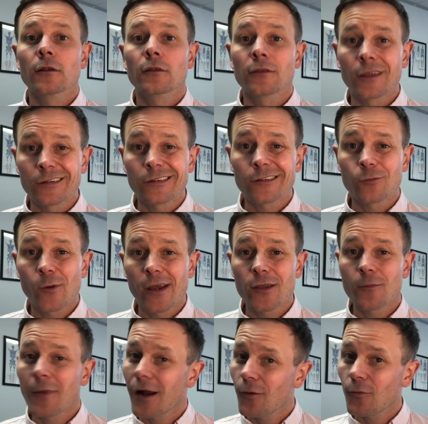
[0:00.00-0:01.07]
This is where you
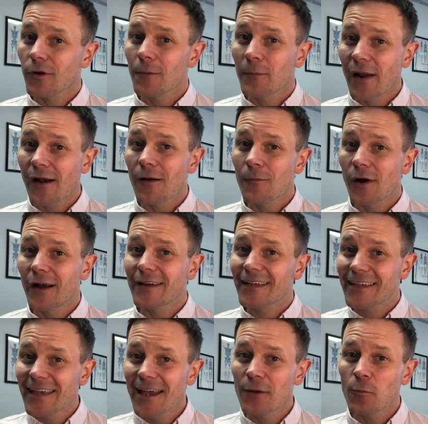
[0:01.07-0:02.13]
might want to bear in mind
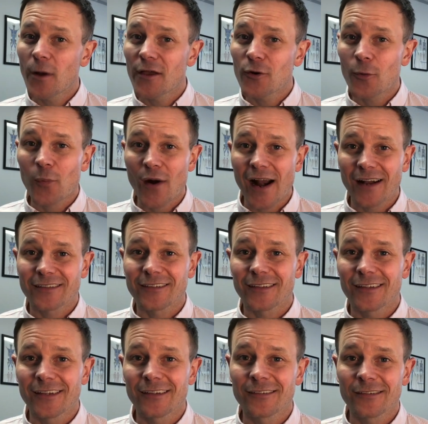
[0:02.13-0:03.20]
again where you're practicing
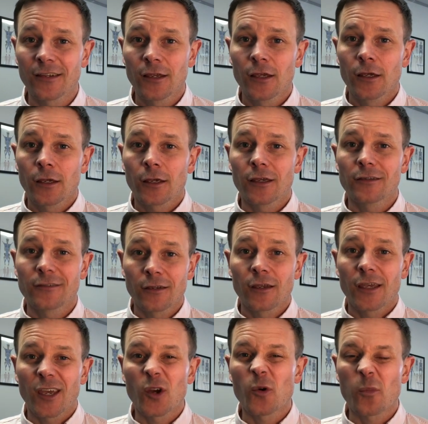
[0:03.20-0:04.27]
this, because
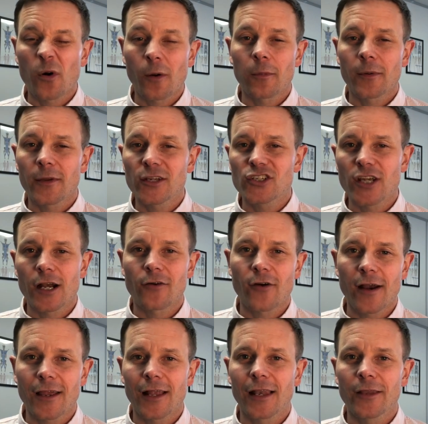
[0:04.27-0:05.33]
it'll probably
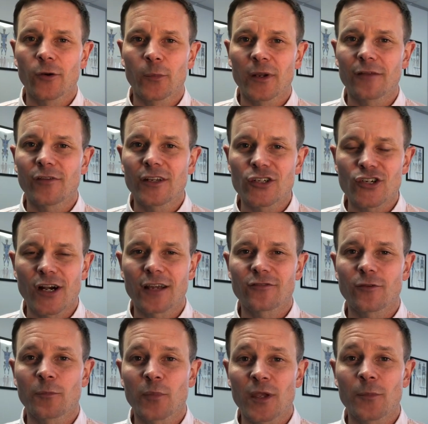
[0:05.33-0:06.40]
generate a little bit of interest
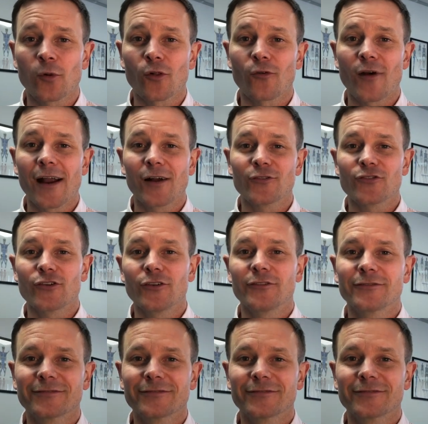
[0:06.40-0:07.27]
from people around you.